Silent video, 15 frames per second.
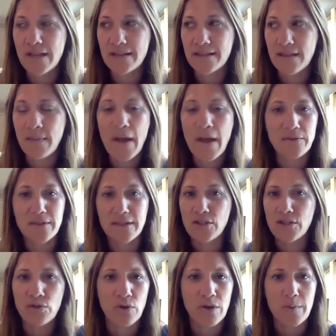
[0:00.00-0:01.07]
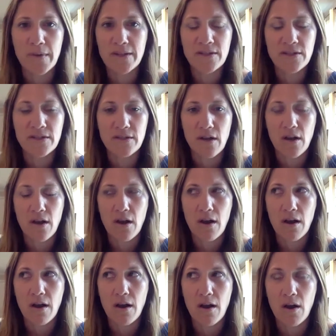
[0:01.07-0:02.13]
somehow disagreements
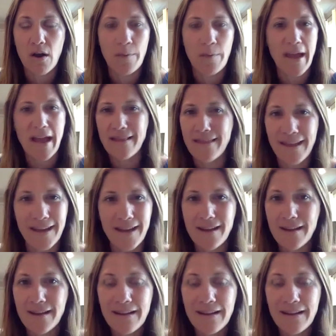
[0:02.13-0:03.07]
are a bad thing,